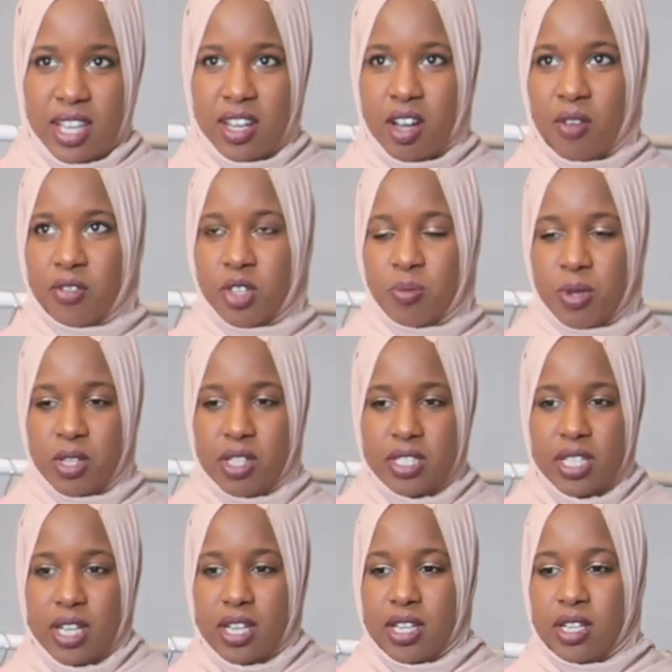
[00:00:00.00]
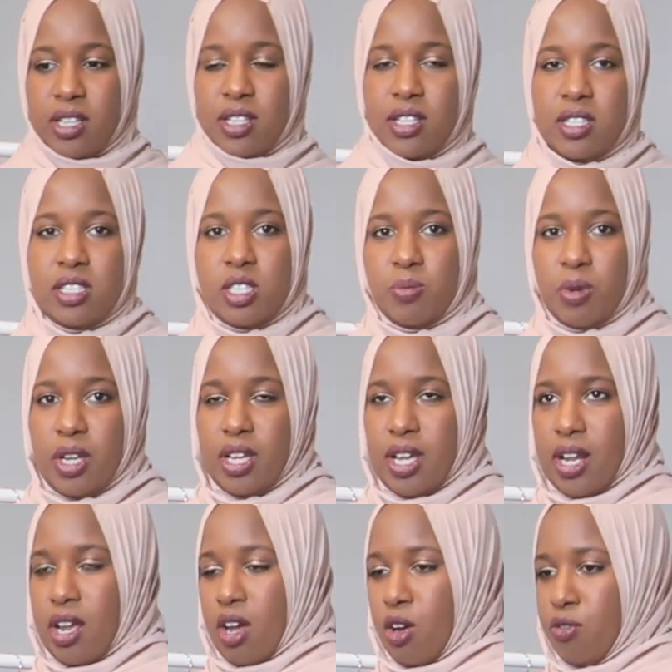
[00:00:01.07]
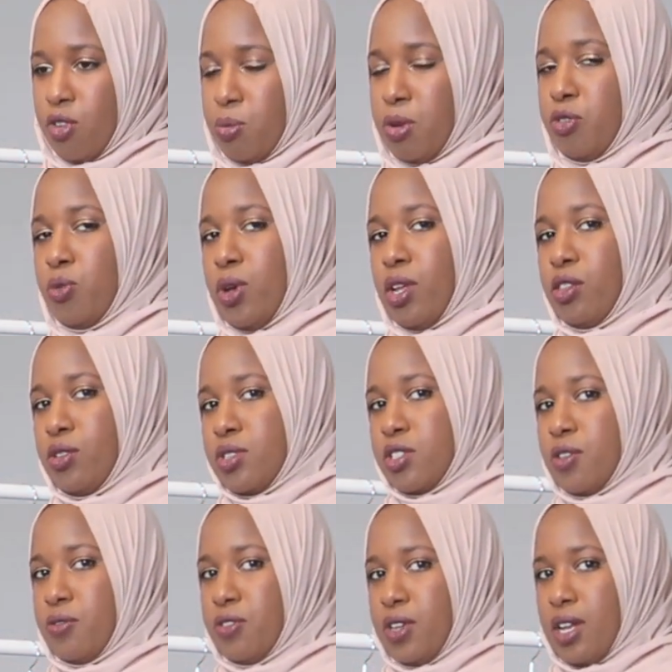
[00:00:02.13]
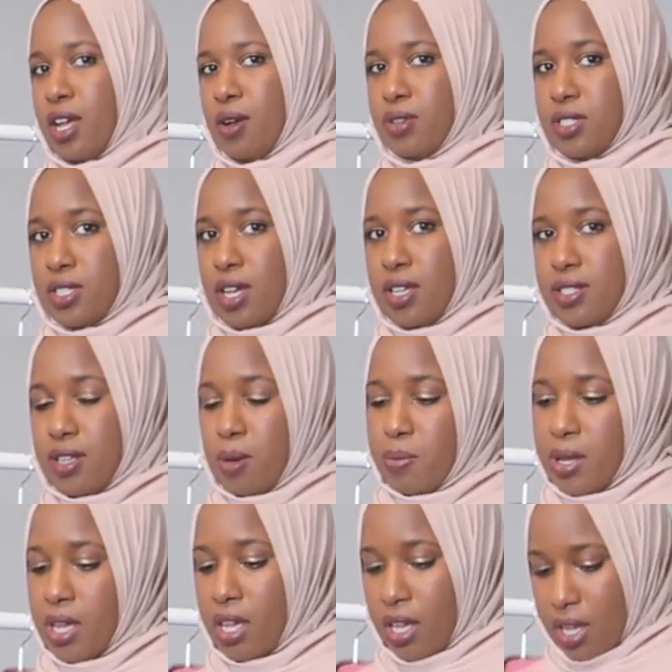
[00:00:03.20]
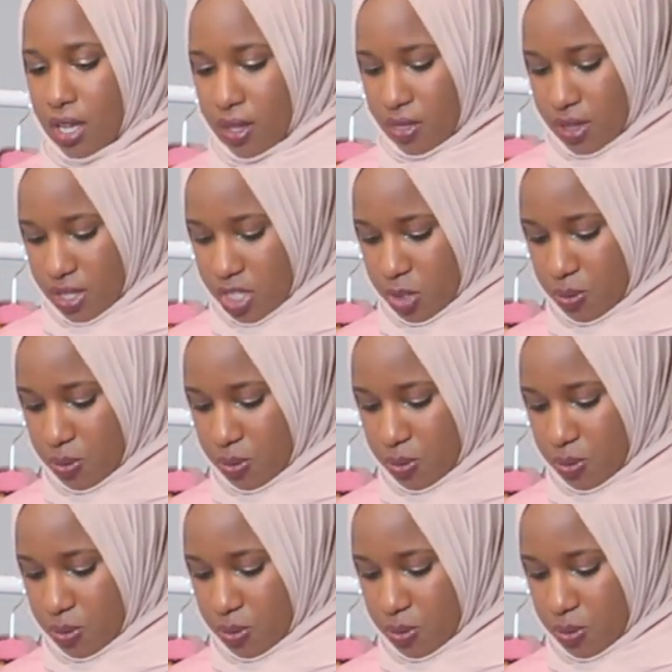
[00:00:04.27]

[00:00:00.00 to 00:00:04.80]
like comfortable. It's like a spring kind of outfit, but if you want a looser fit, I would size up in this